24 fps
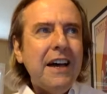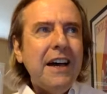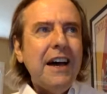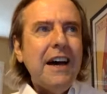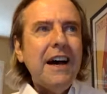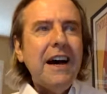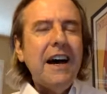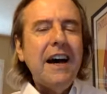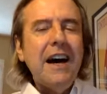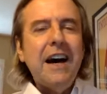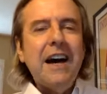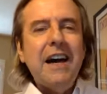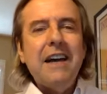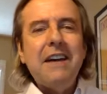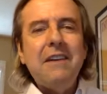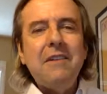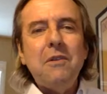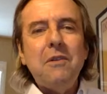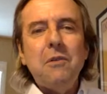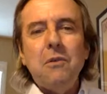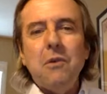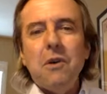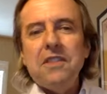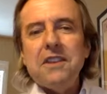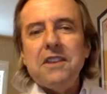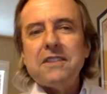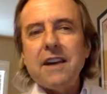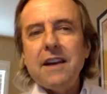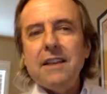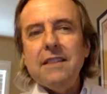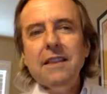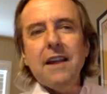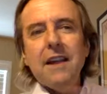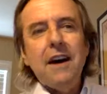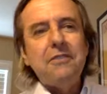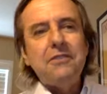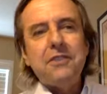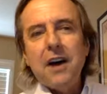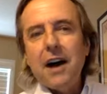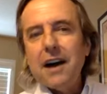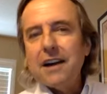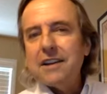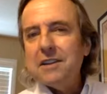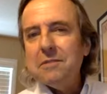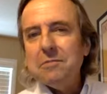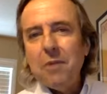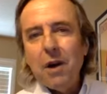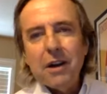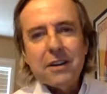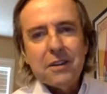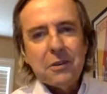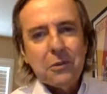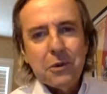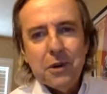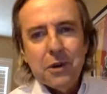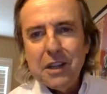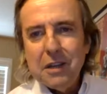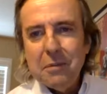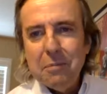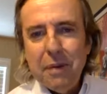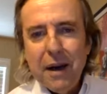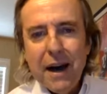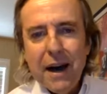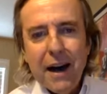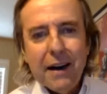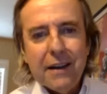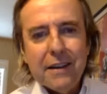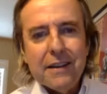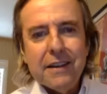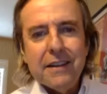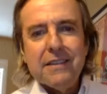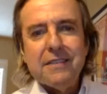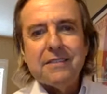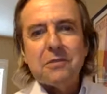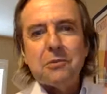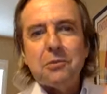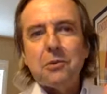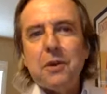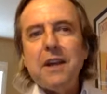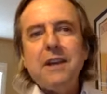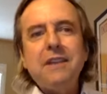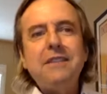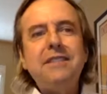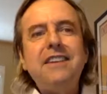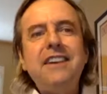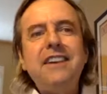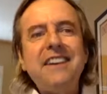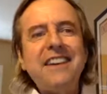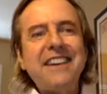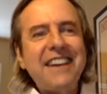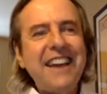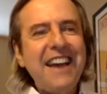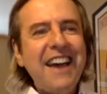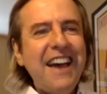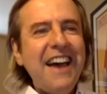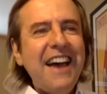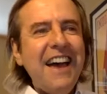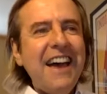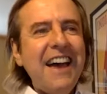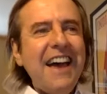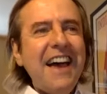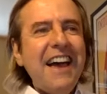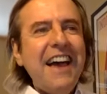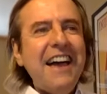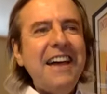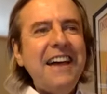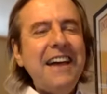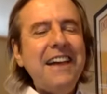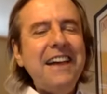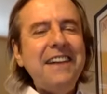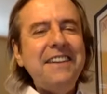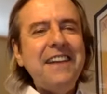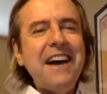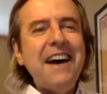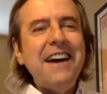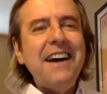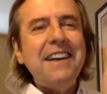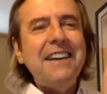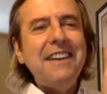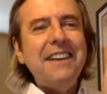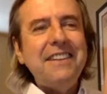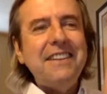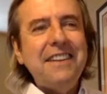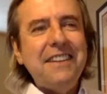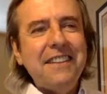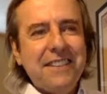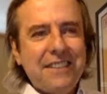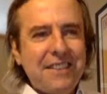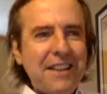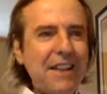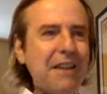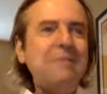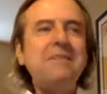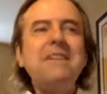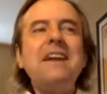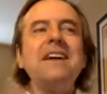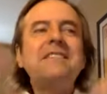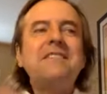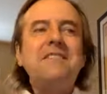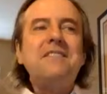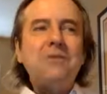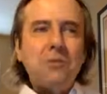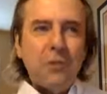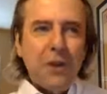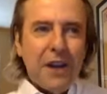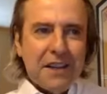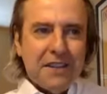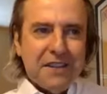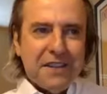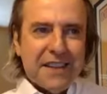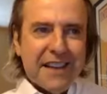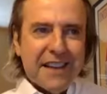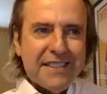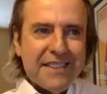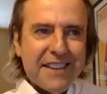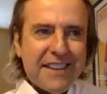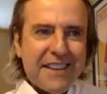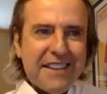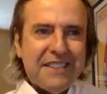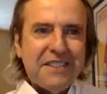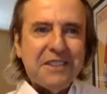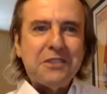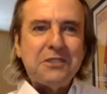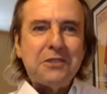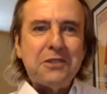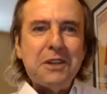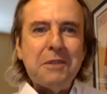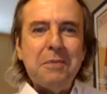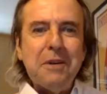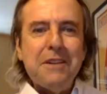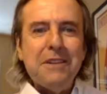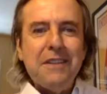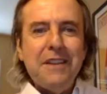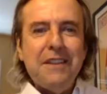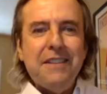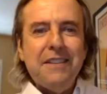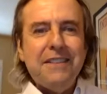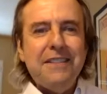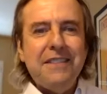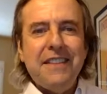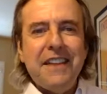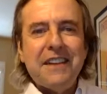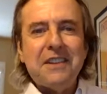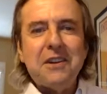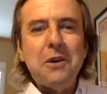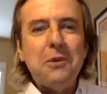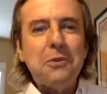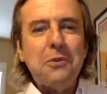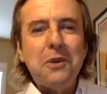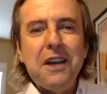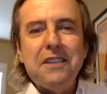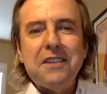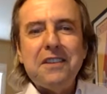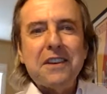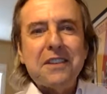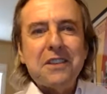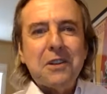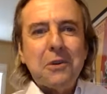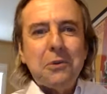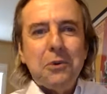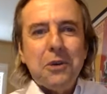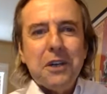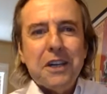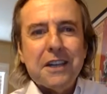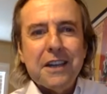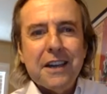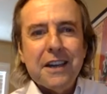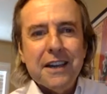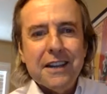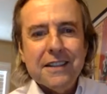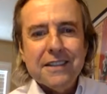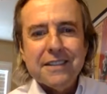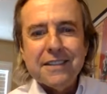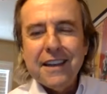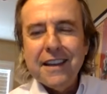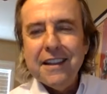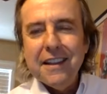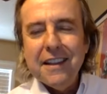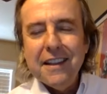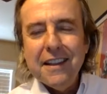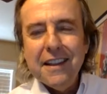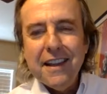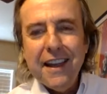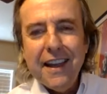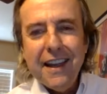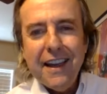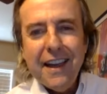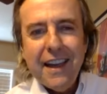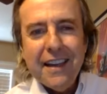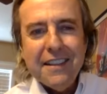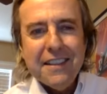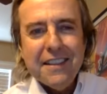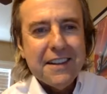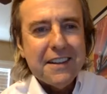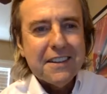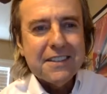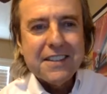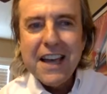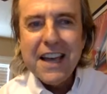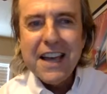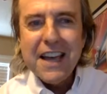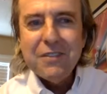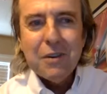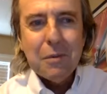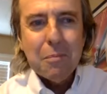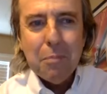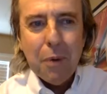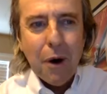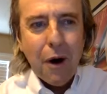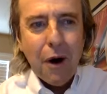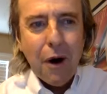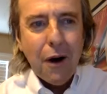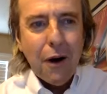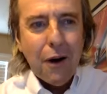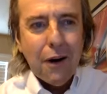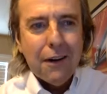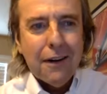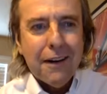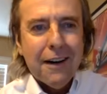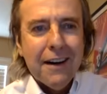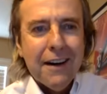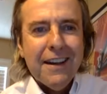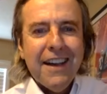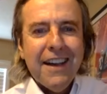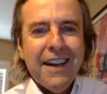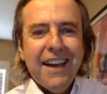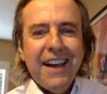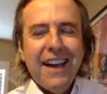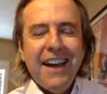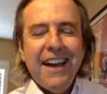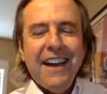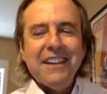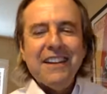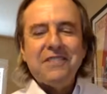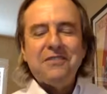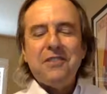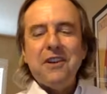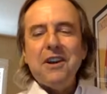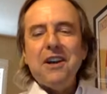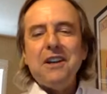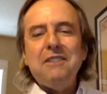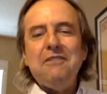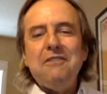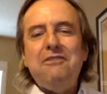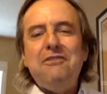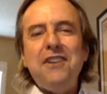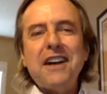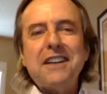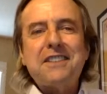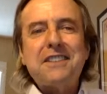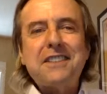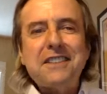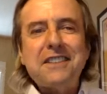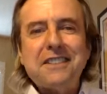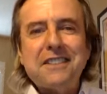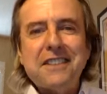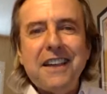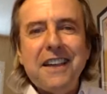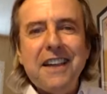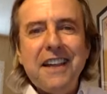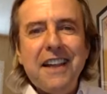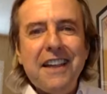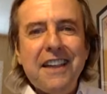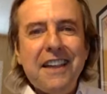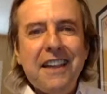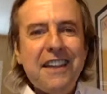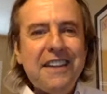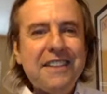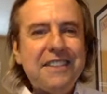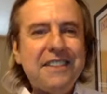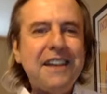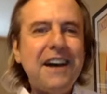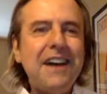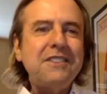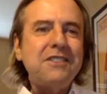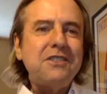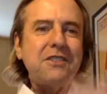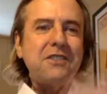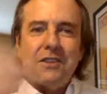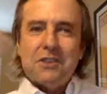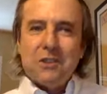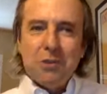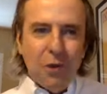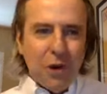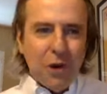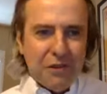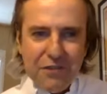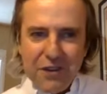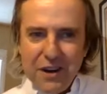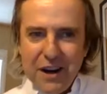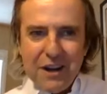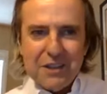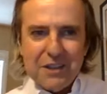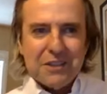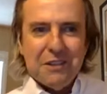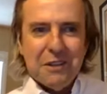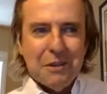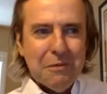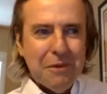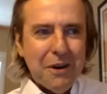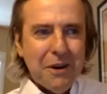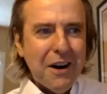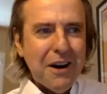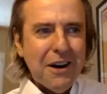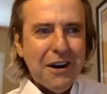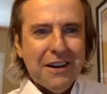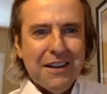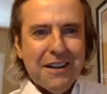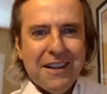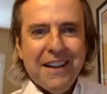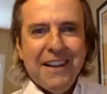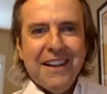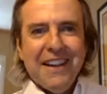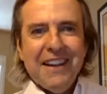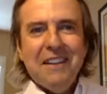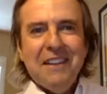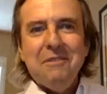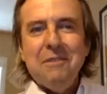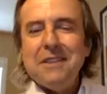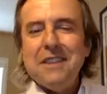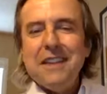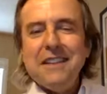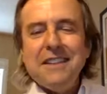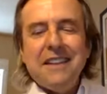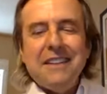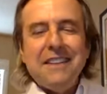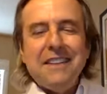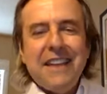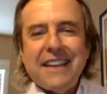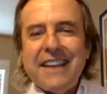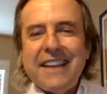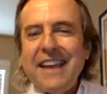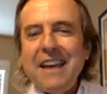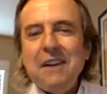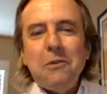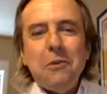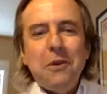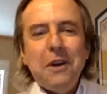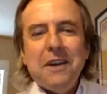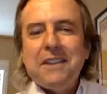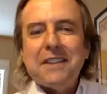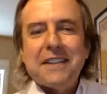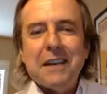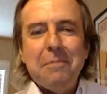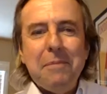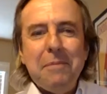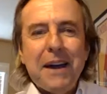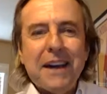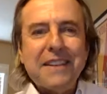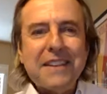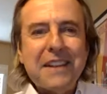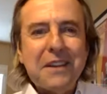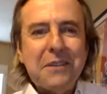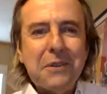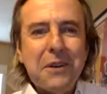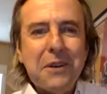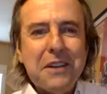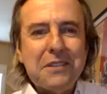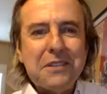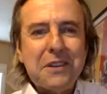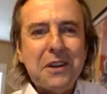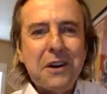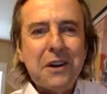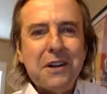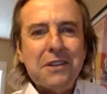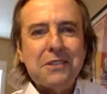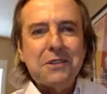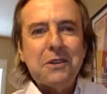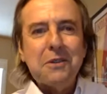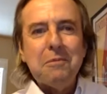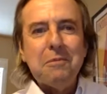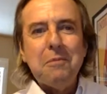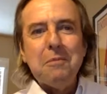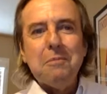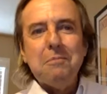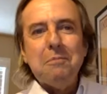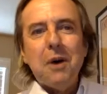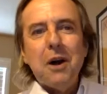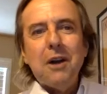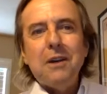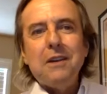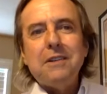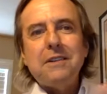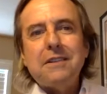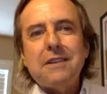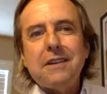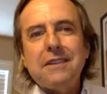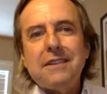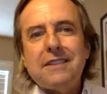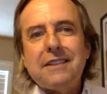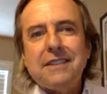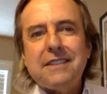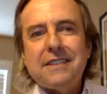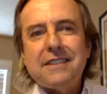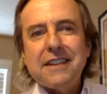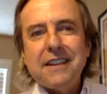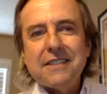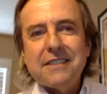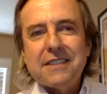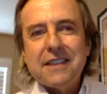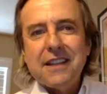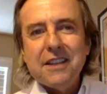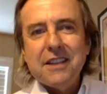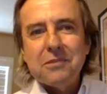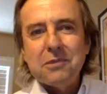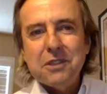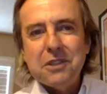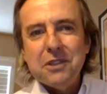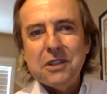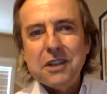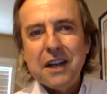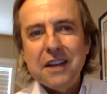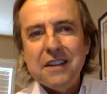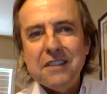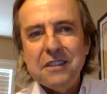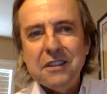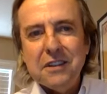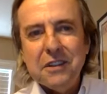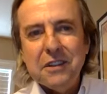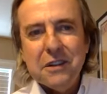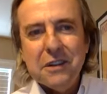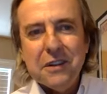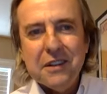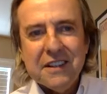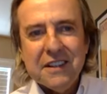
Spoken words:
And one of the things I love talking to Martin and Willy about is racing. And I'm not racing as an industry, but they go racing on the weekends and they just have a ball. And it's very infectious. And it's not the 24 hours of Le Mans, but they can't wait to get back in that race car. So Martin, tell us what you guys do.